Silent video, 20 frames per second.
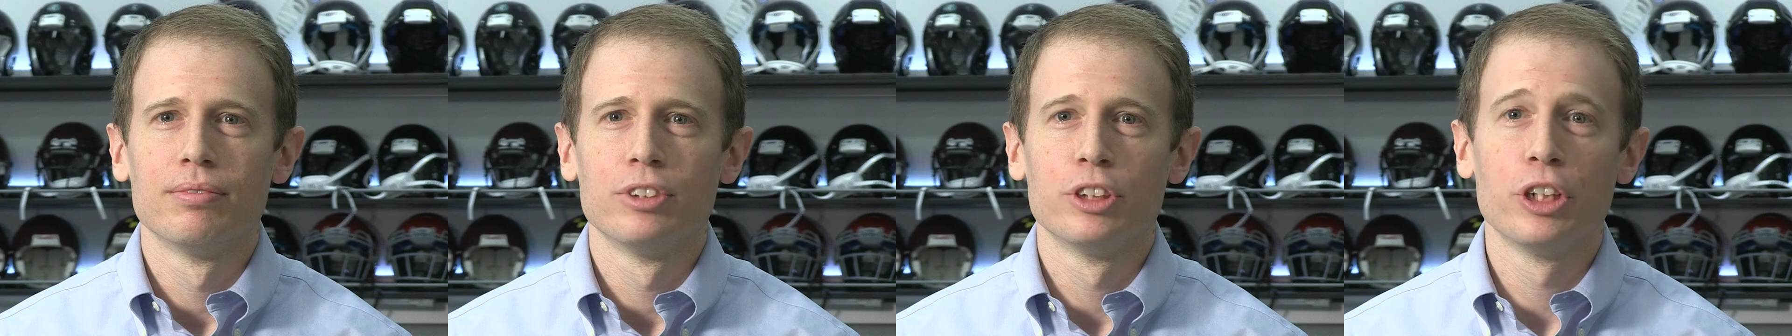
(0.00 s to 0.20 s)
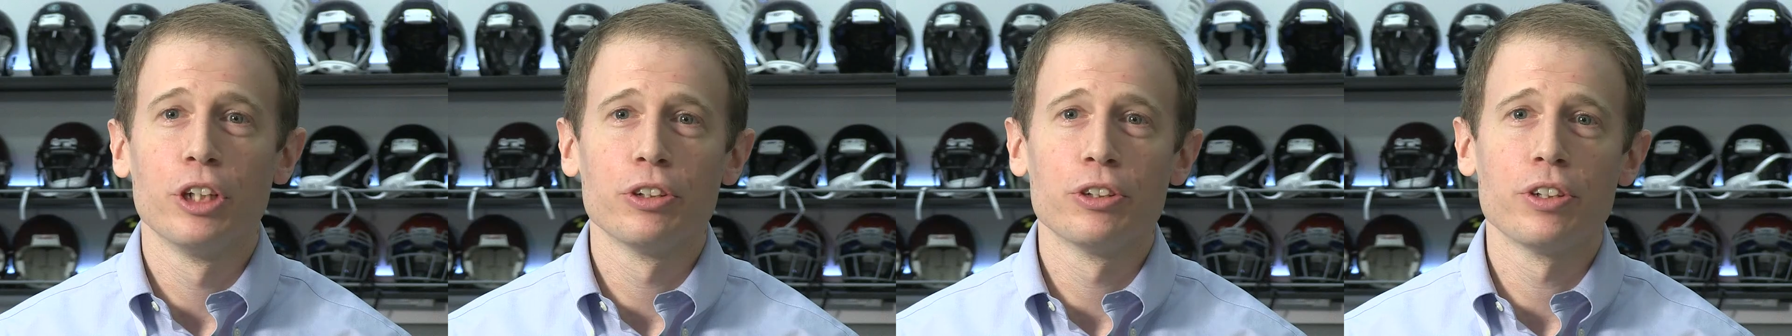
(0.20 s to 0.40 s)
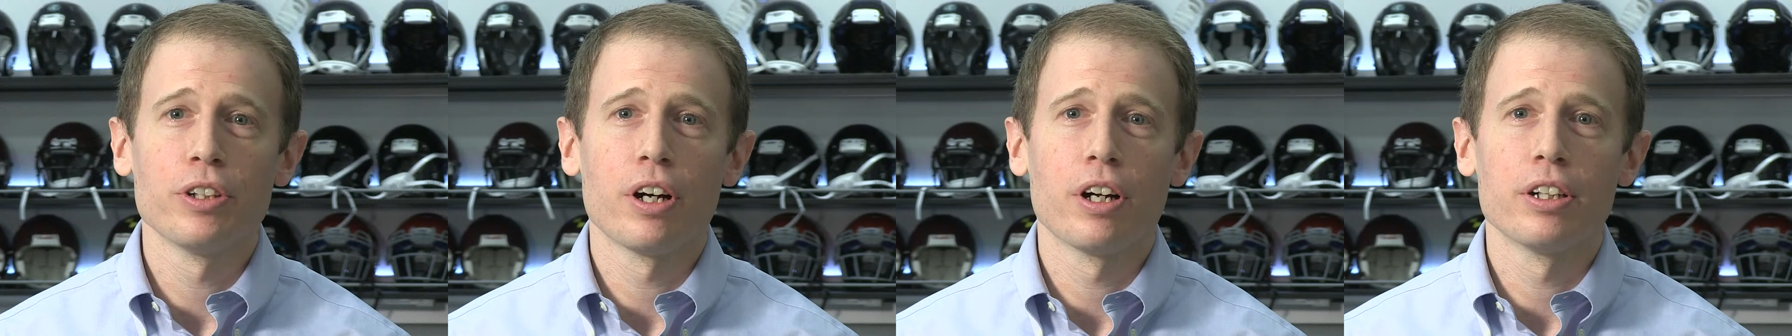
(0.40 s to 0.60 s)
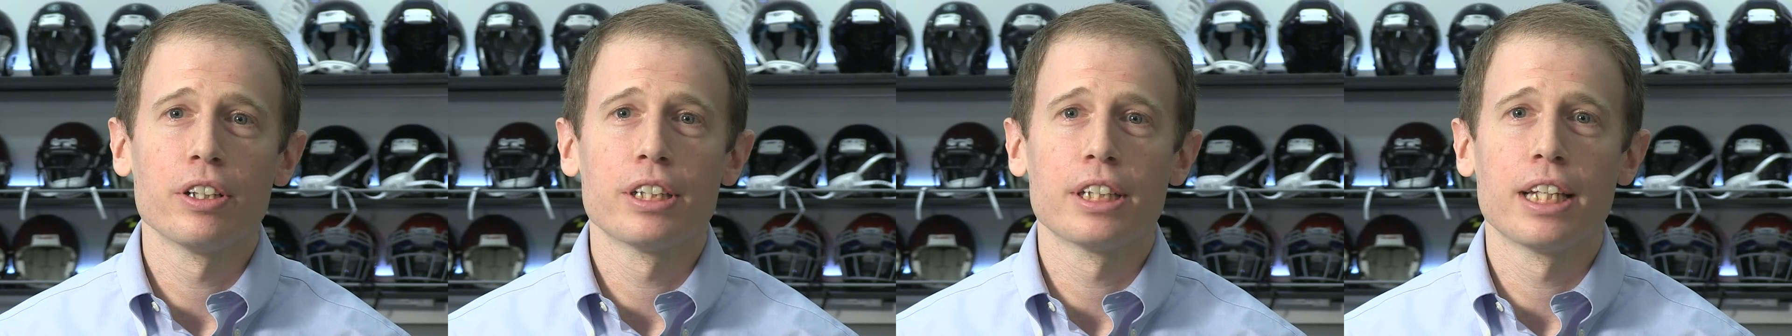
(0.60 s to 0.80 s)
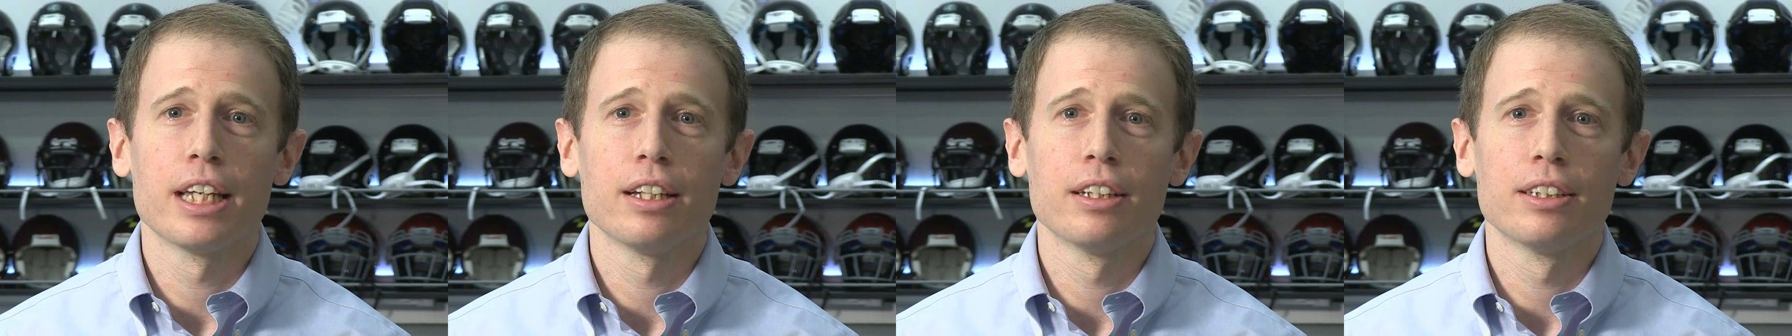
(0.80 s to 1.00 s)
Children aren't
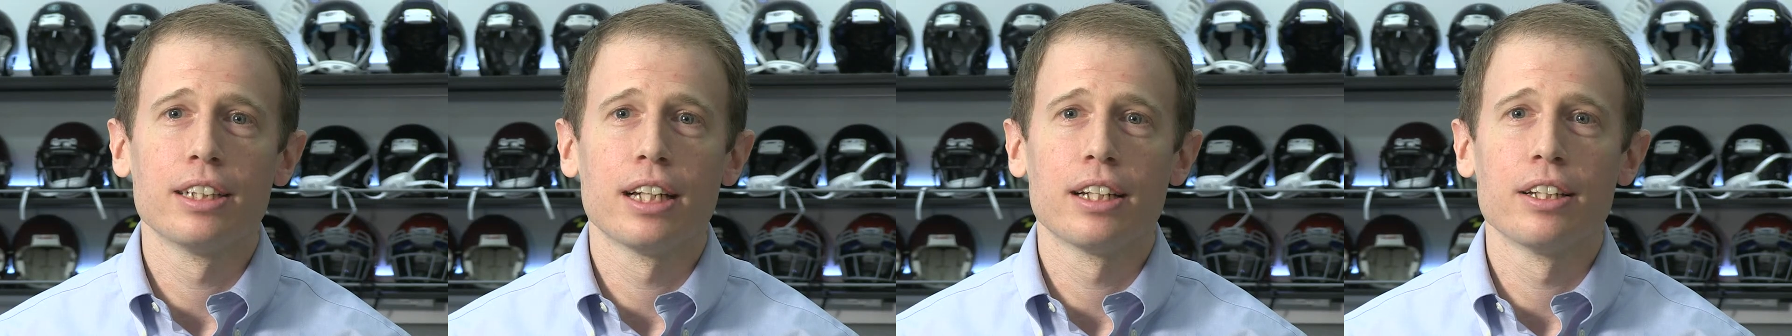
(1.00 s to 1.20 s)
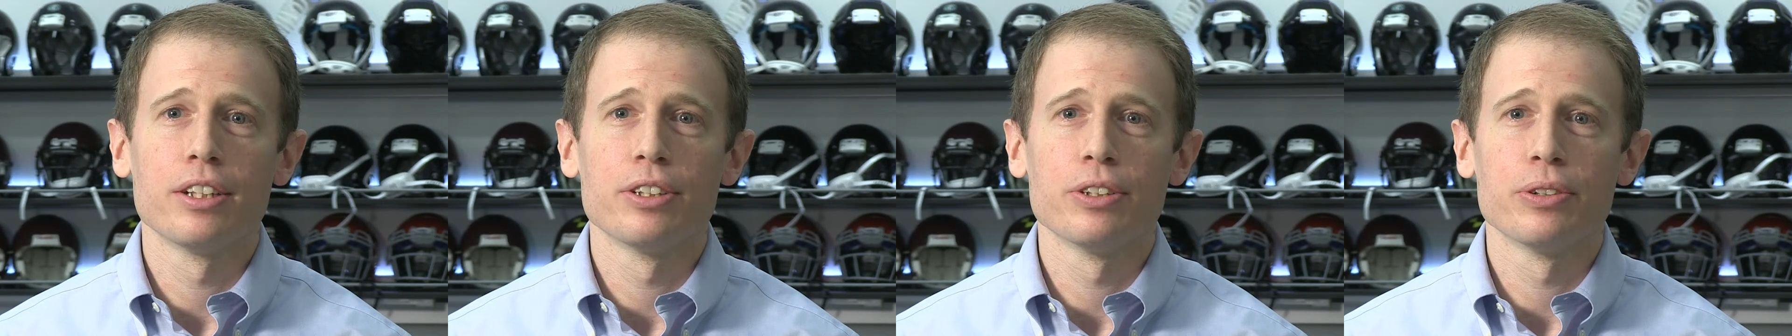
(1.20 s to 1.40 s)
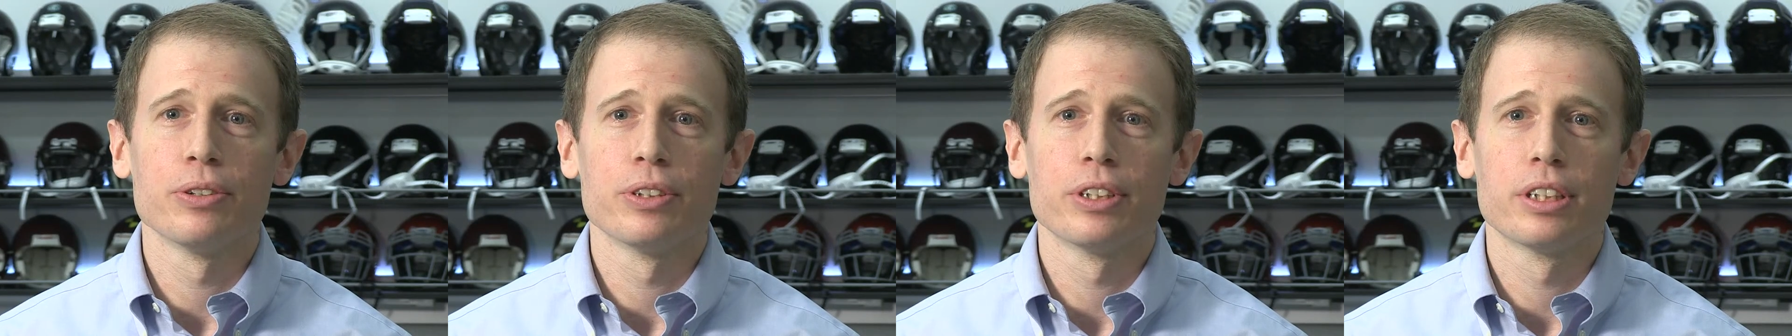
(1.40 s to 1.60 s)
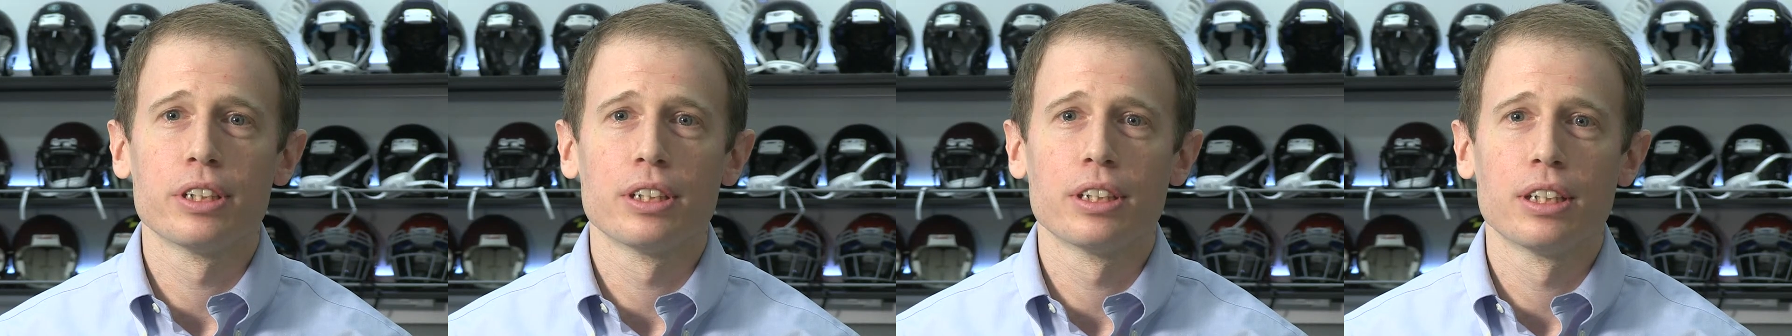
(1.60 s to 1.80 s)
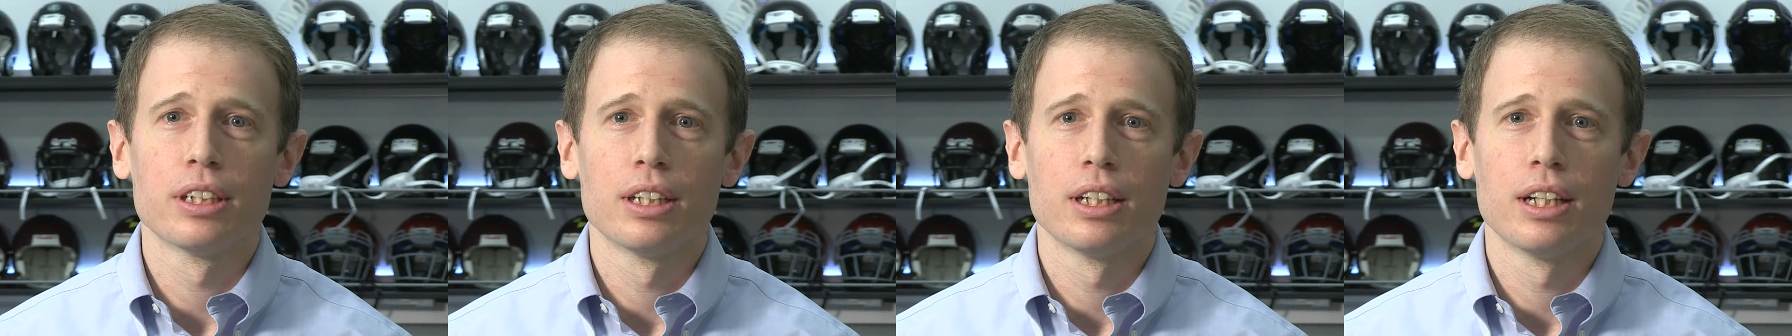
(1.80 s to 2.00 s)
scaled down adults.